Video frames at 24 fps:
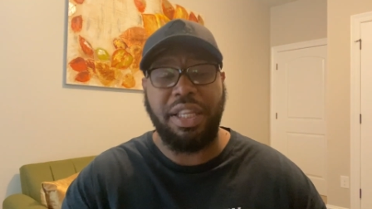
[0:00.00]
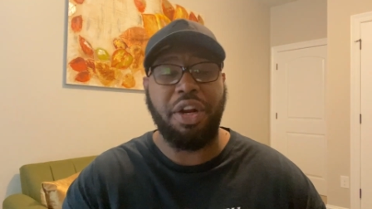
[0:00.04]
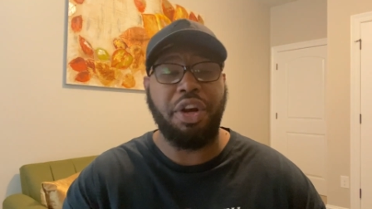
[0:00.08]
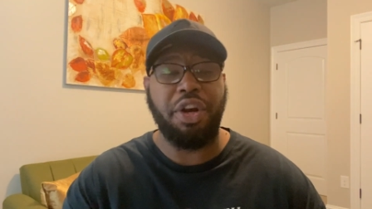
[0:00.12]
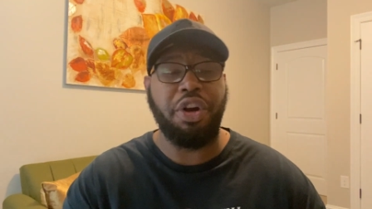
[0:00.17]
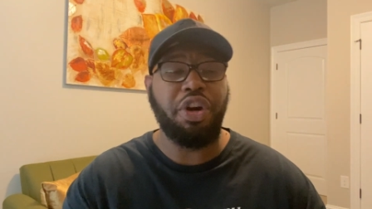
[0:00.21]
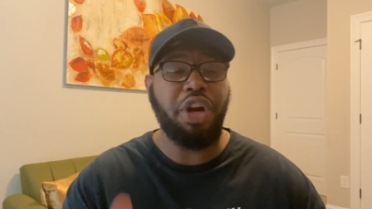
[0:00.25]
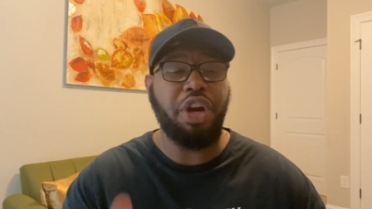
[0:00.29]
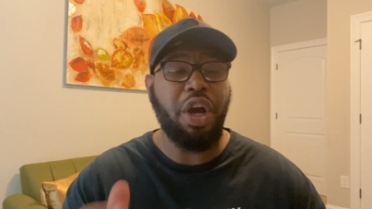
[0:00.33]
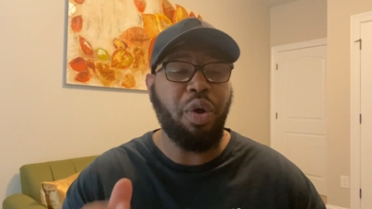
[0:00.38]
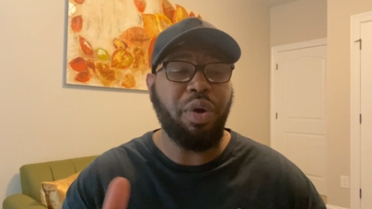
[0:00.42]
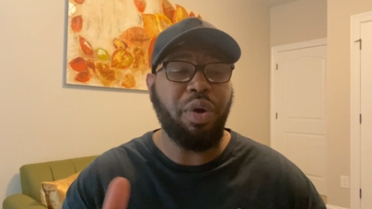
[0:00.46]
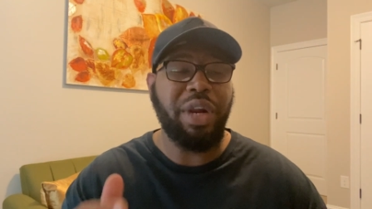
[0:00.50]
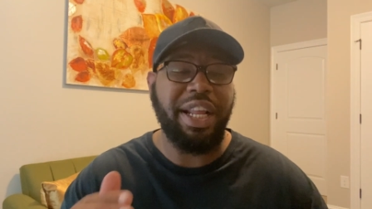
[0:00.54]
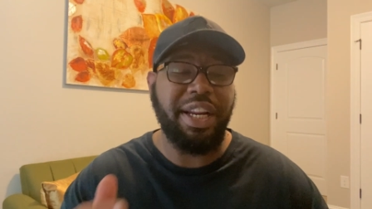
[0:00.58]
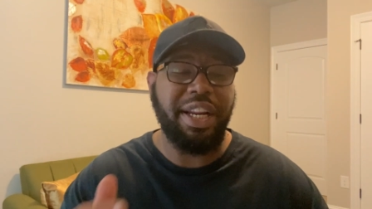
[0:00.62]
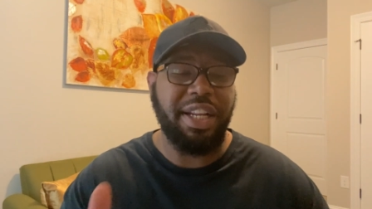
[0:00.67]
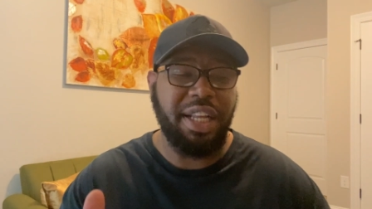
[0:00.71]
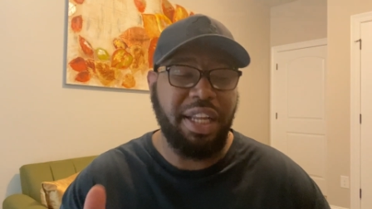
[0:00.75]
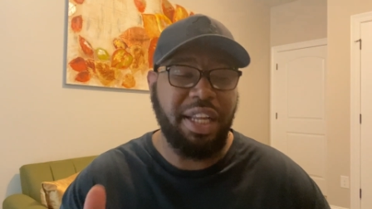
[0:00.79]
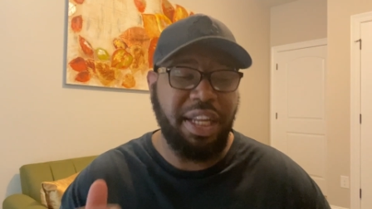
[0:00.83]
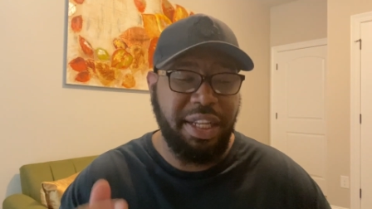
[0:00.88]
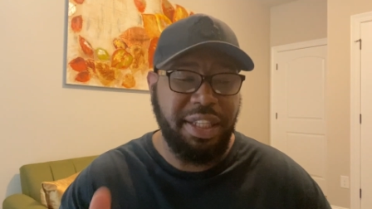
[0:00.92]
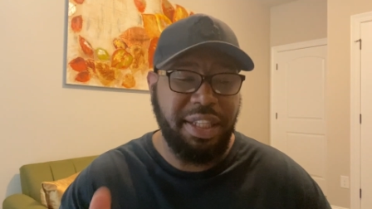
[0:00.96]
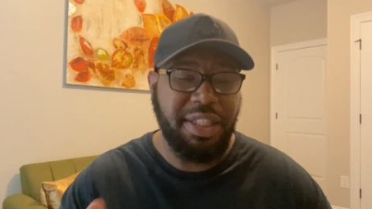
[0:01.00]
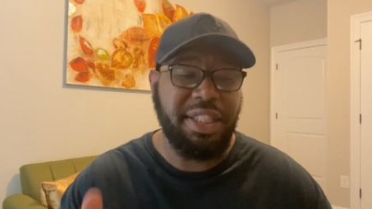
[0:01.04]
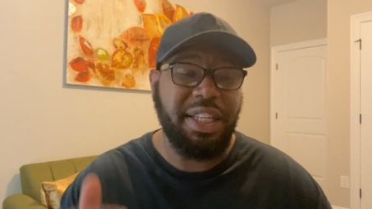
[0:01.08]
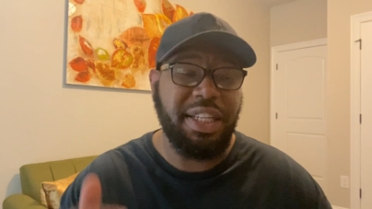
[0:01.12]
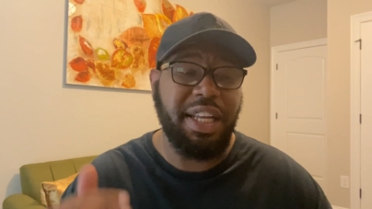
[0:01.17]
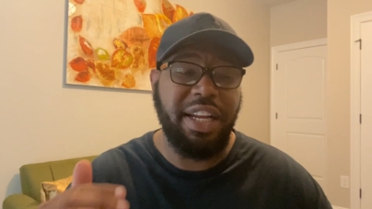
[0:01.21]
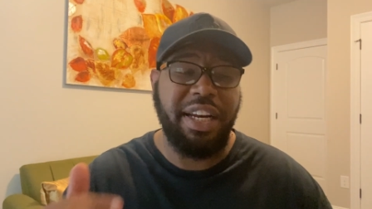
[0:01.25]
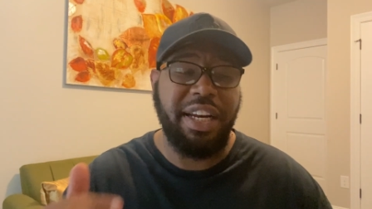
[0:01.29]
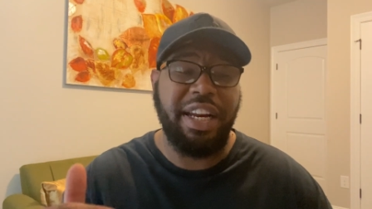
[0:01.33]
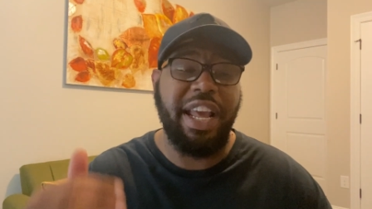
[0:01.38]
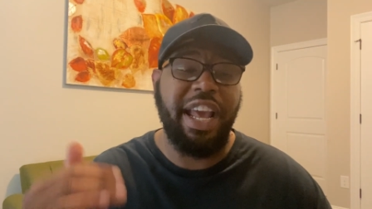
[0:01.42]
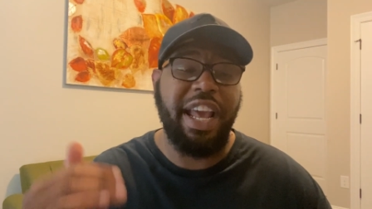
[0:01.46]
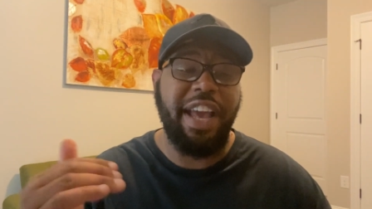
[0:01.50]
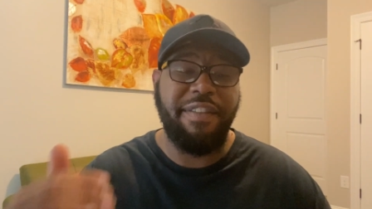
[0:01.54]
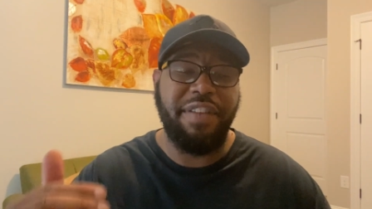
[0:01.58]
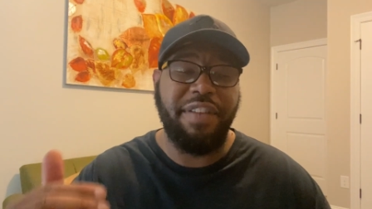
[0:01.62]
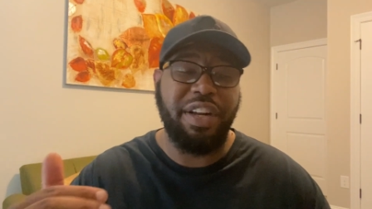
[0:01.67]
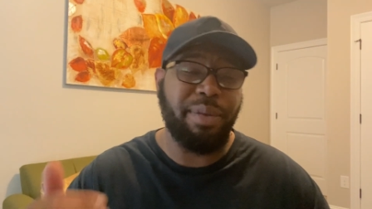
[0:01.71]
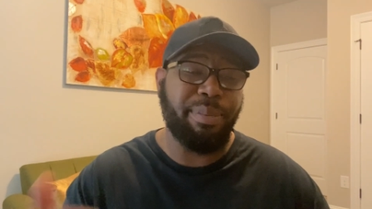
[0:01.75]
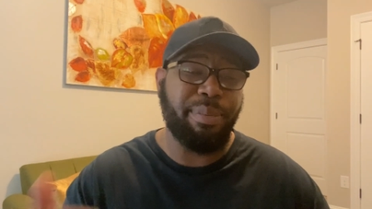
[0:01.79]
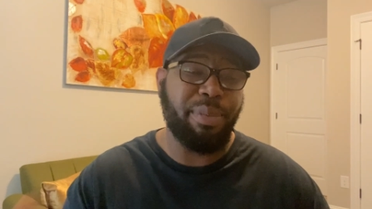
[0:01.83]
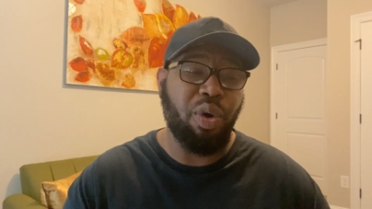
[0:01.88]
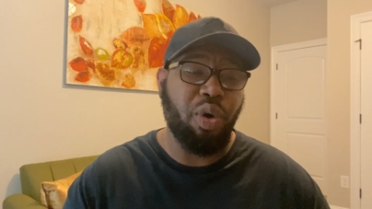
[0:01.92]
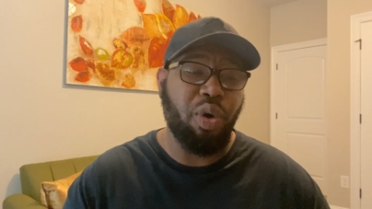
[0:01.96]
know that it's
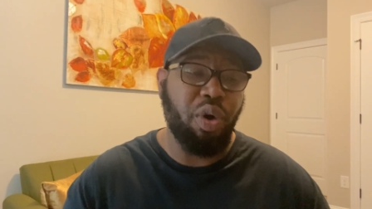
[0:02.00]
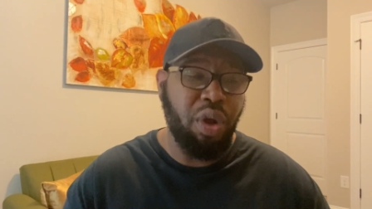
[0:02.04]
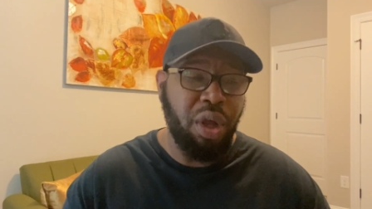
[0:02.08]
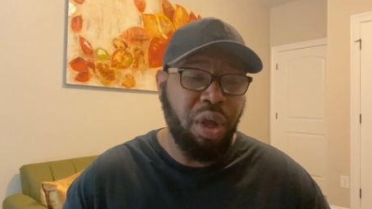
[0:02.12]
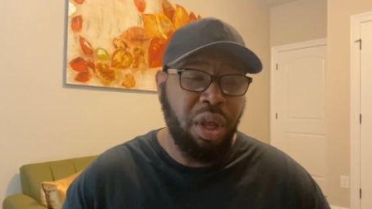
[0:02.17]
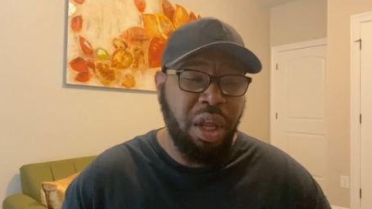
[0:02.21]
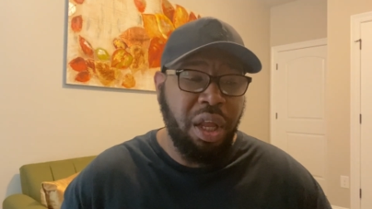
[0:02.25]
inevitable.